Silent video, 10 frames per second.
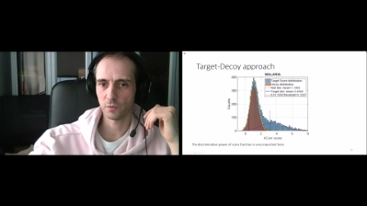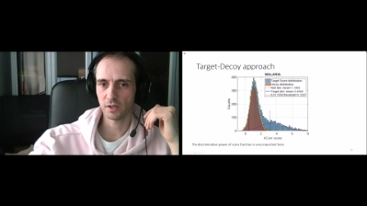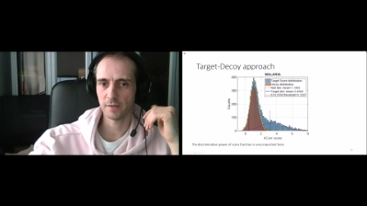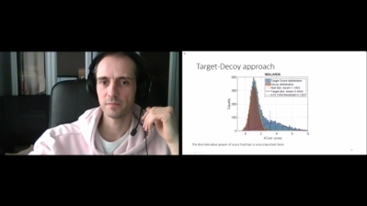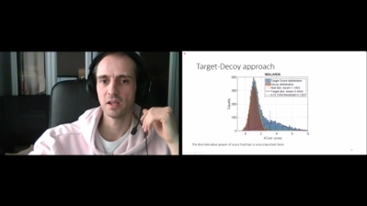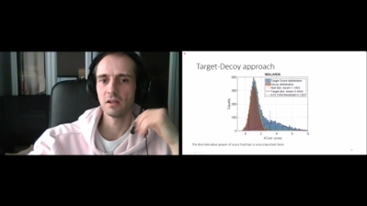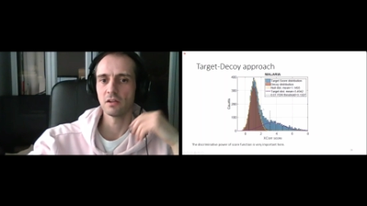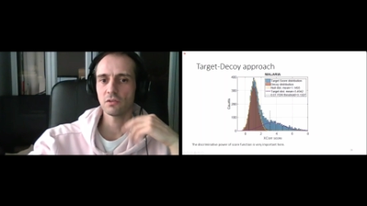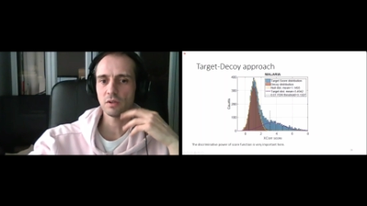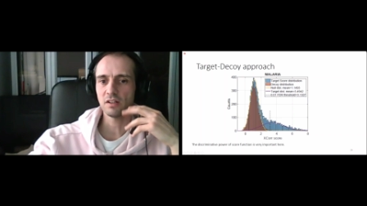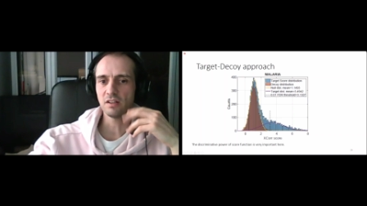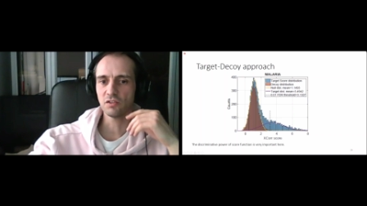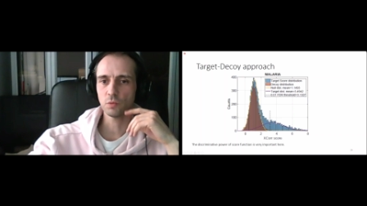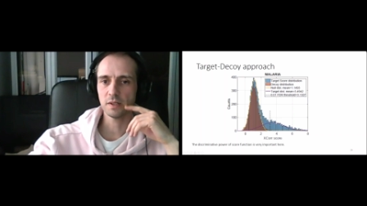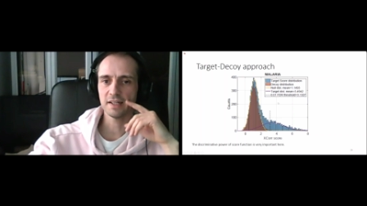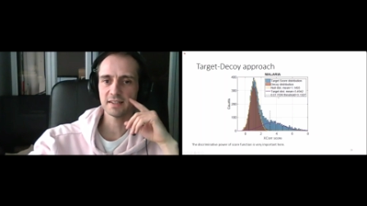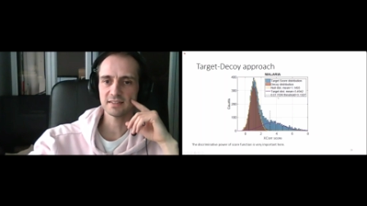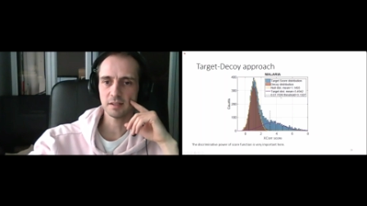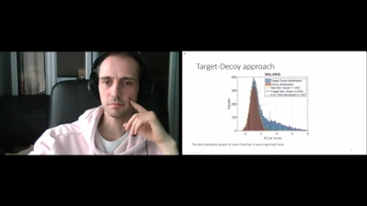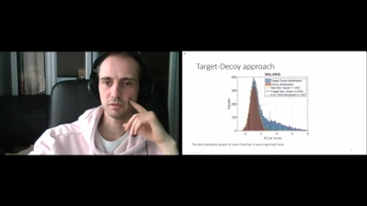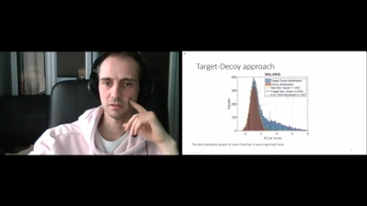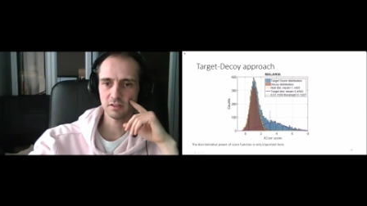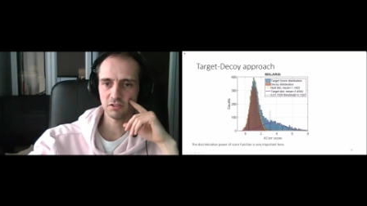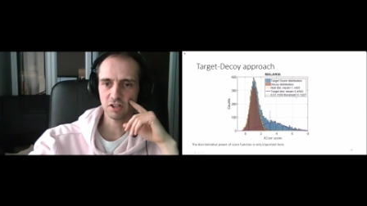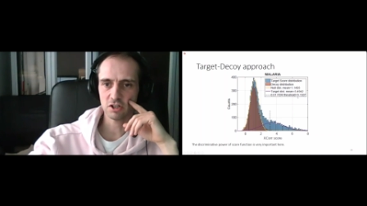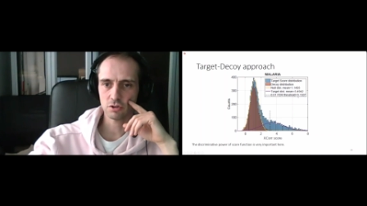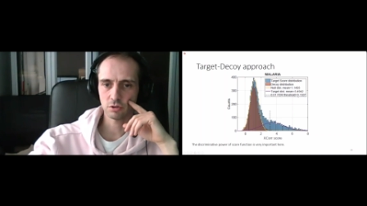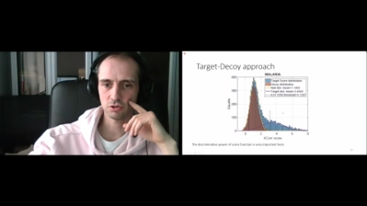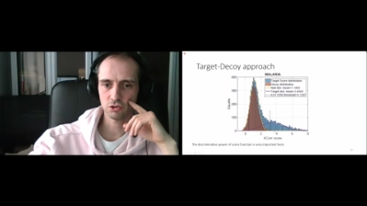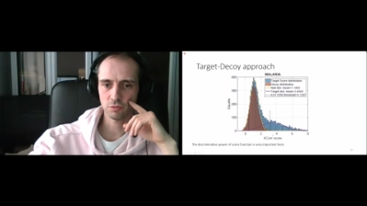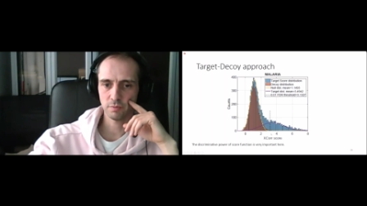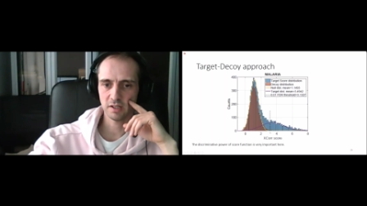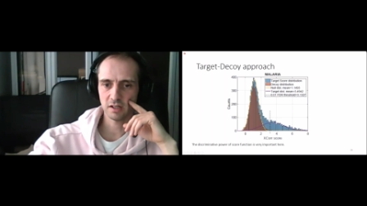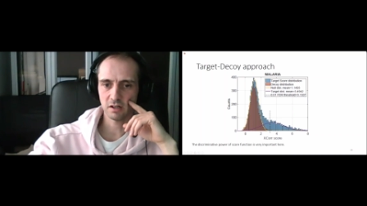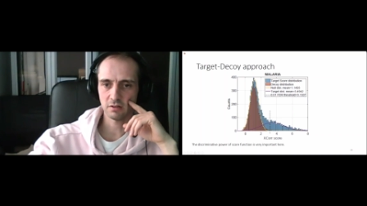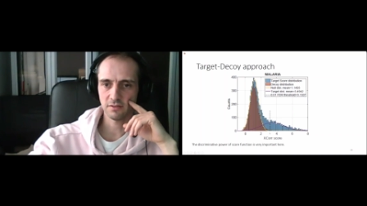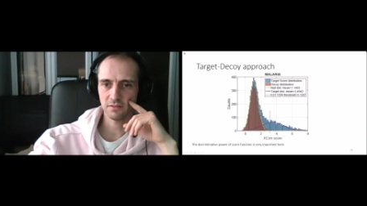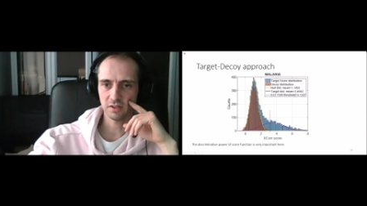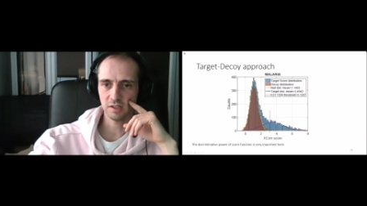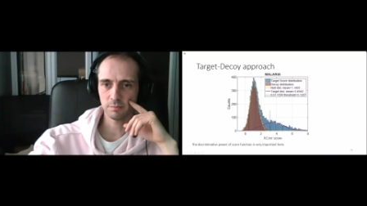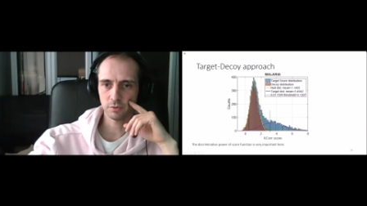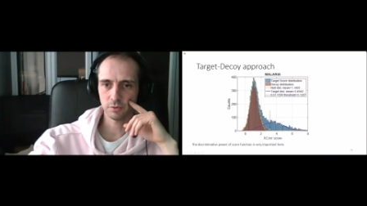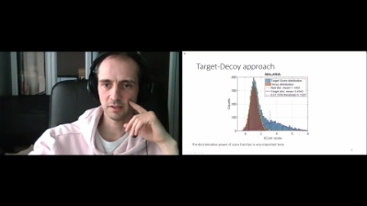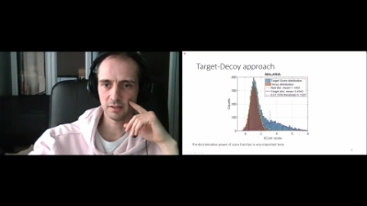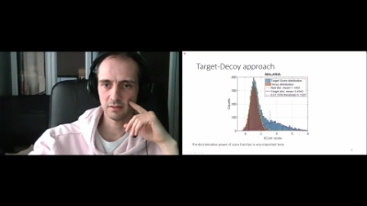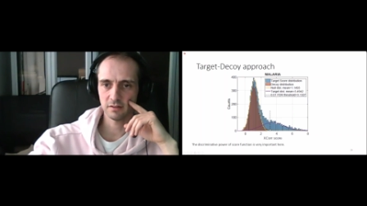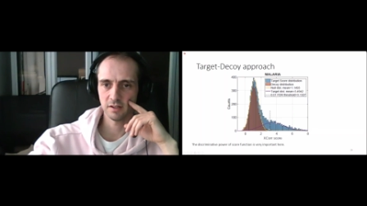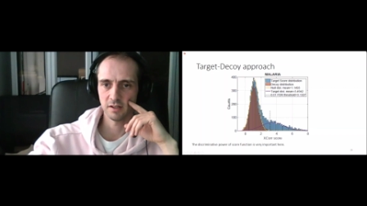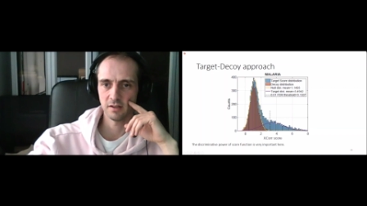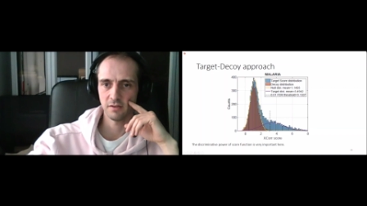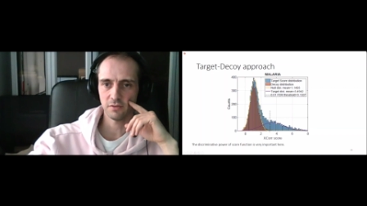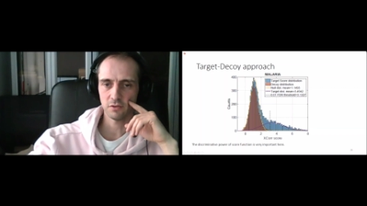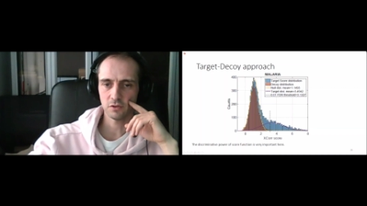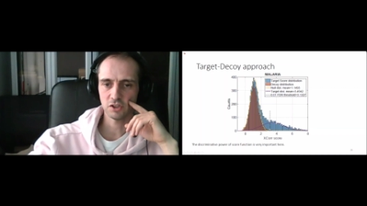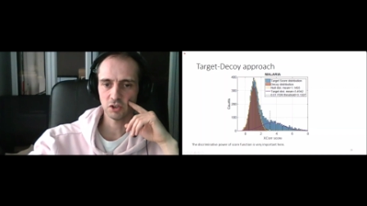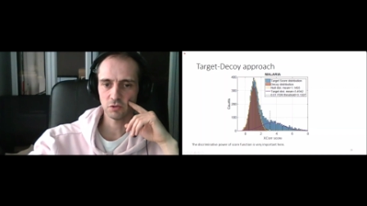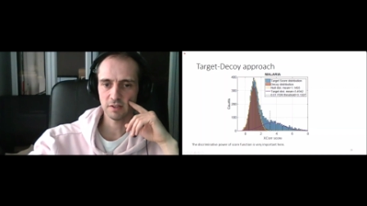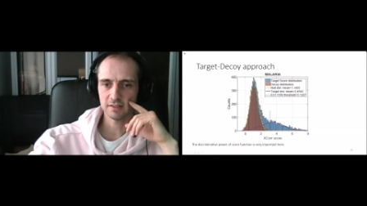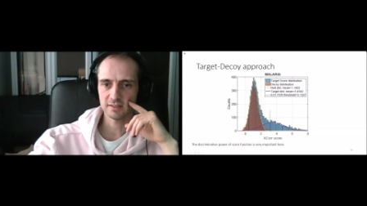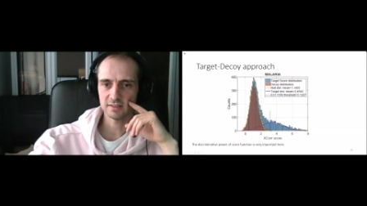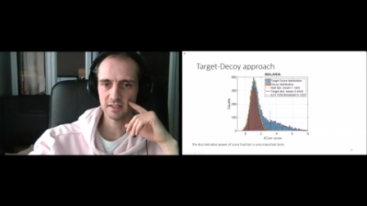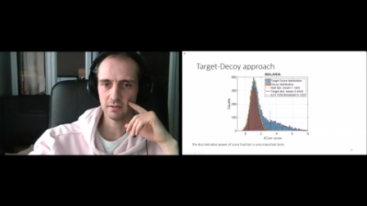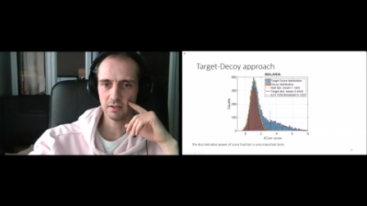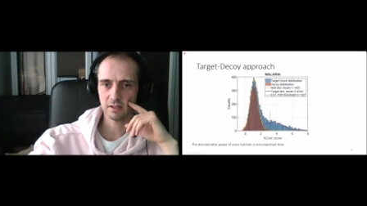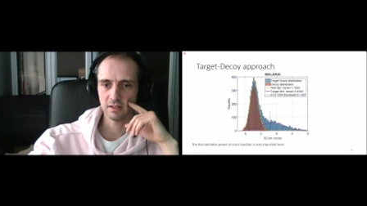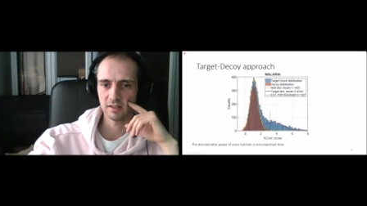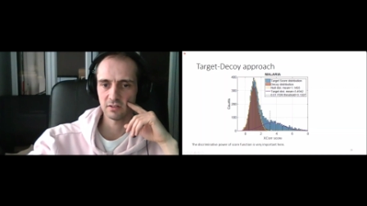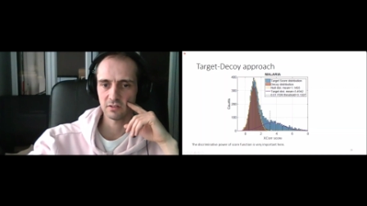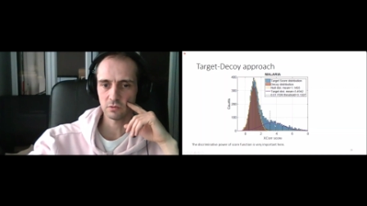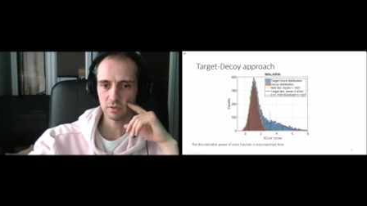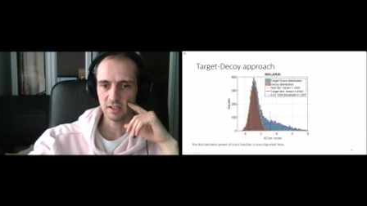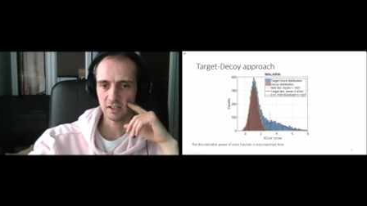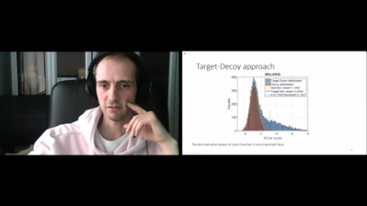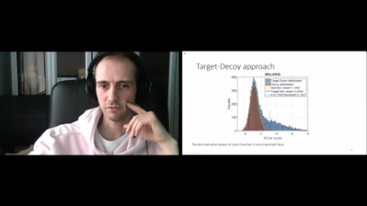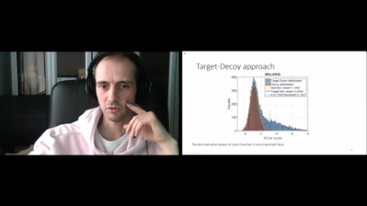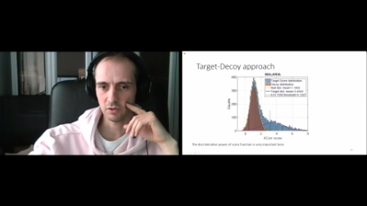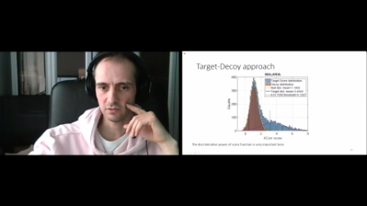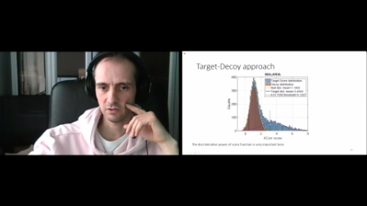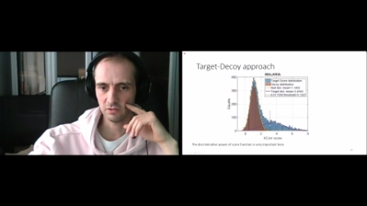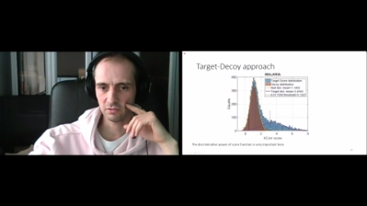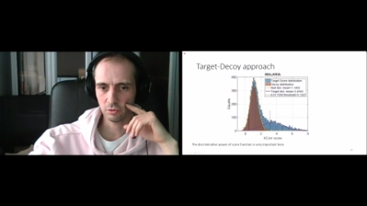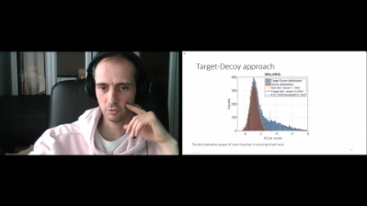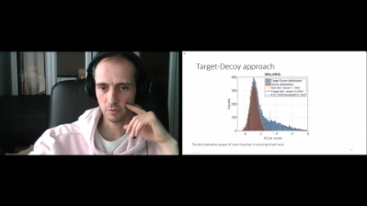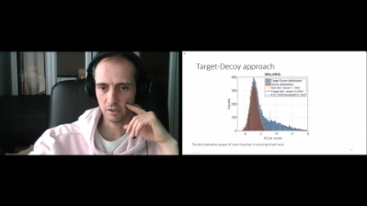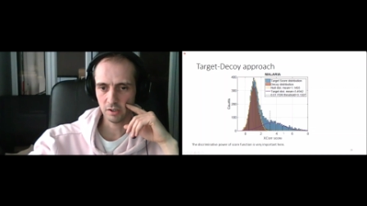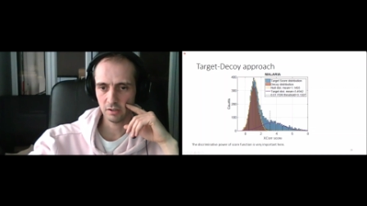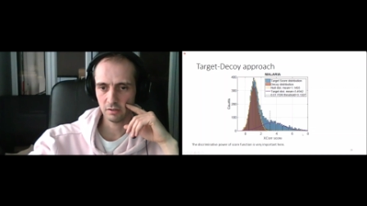Okay, so in this very example, the threshold should be around 3.1327. So then the false discovery